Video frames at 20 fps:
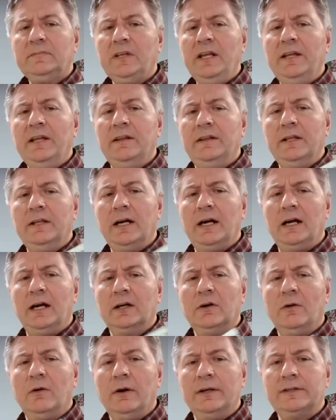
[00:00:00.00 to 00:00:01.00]
And
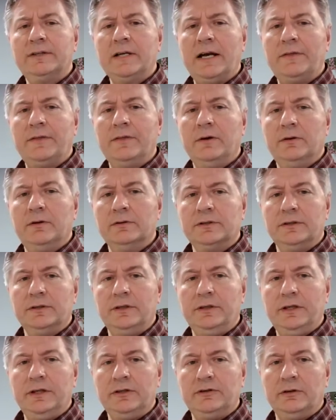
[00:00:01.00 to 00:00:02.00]
Corey's got those in the
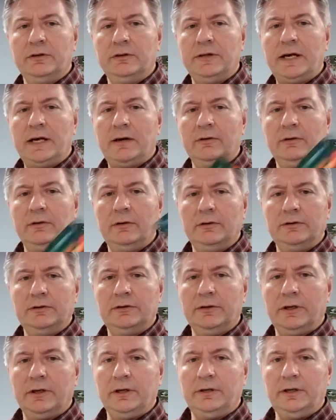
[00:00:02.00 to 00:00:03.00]
digital download,
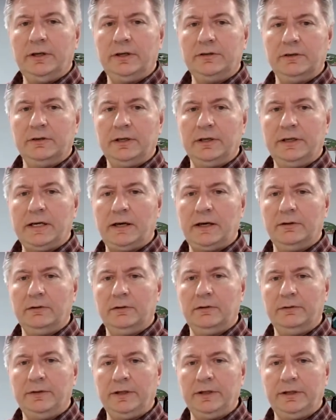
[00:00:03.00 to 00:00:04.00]
so you can digitally
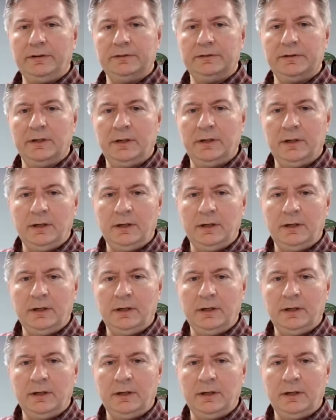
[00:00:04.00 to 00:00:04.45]
download these.